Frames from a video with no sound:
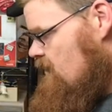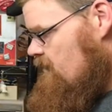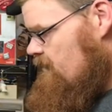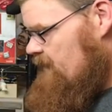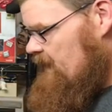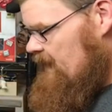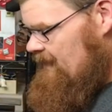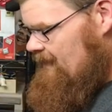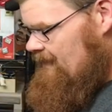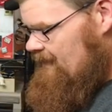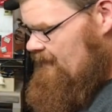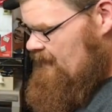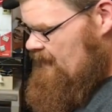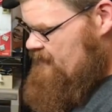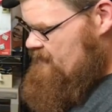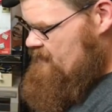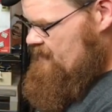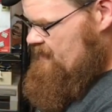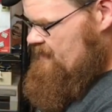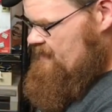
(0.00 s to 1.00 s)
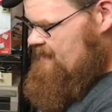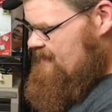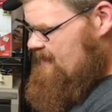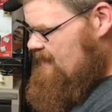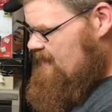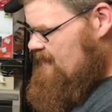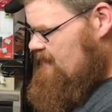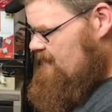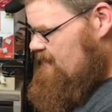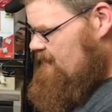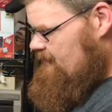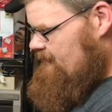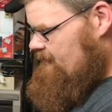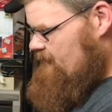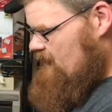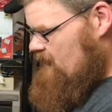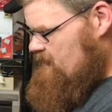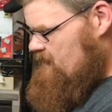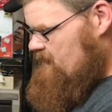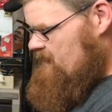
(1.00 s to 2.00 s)
But as you can see,
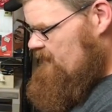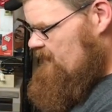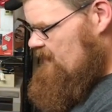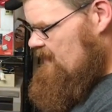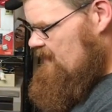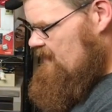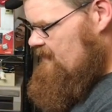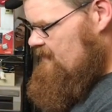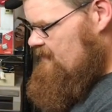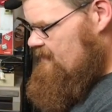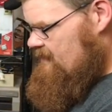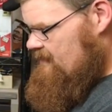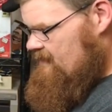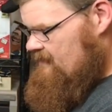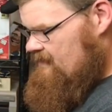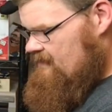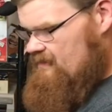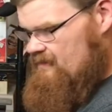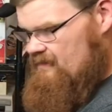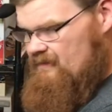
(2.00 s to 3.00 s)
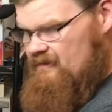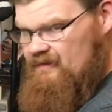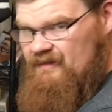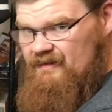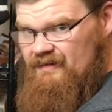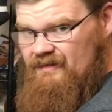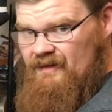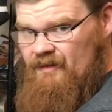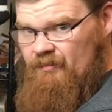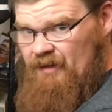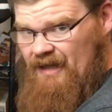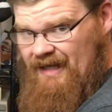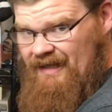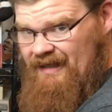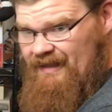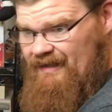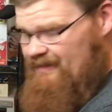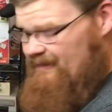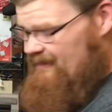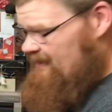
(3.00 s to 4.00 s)
most of these are
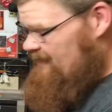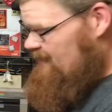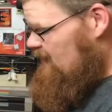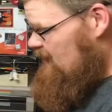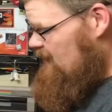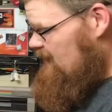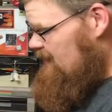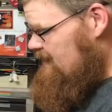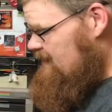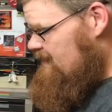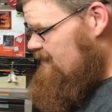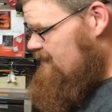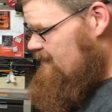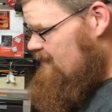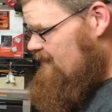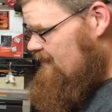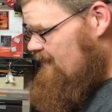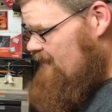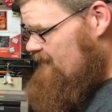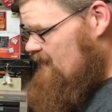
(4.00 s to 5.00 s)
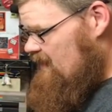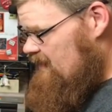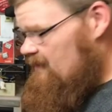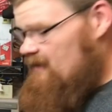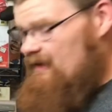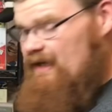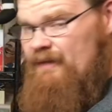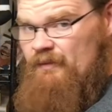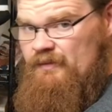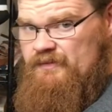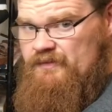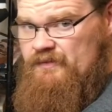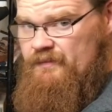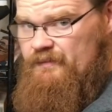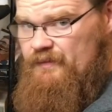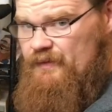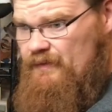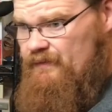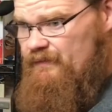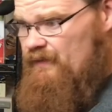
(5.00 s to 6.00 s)
blank, or at least they've got the labels
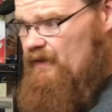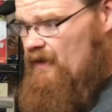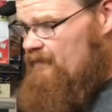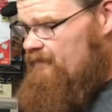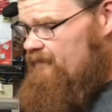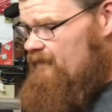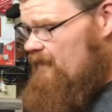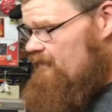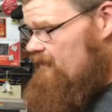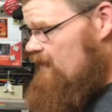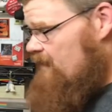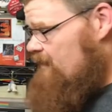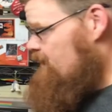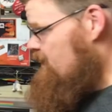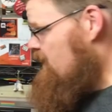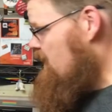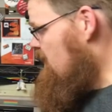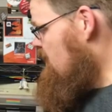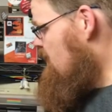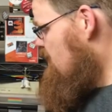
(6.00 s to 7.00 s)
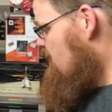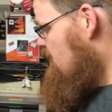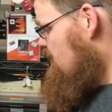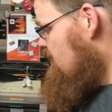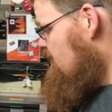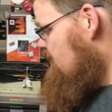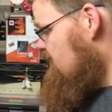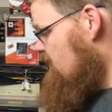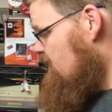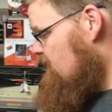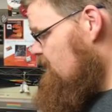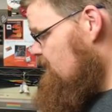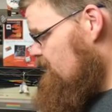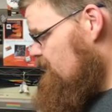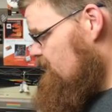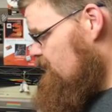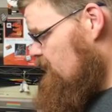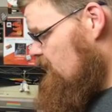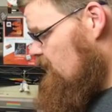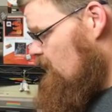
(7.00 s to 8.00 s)
removed off of them. So
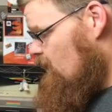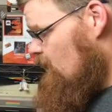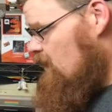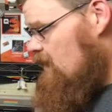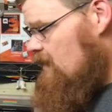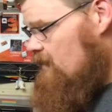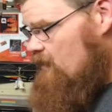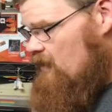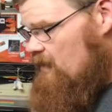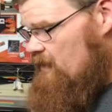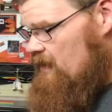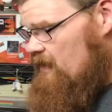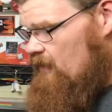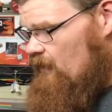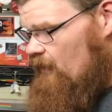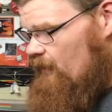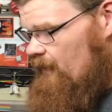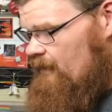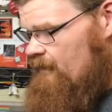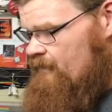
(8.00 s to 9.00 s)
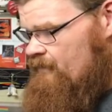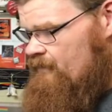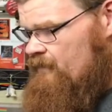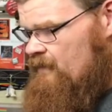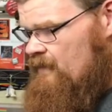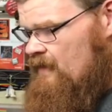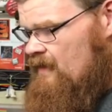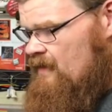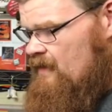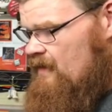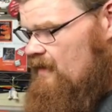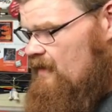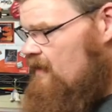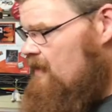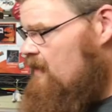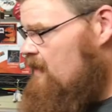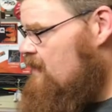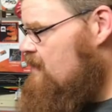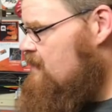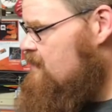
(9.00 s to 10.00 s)
what I'm going to be doing
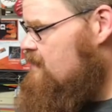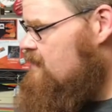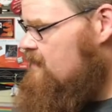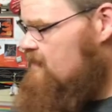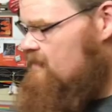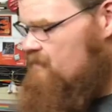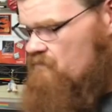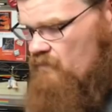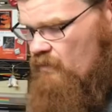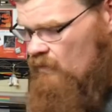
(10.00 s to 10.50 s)
is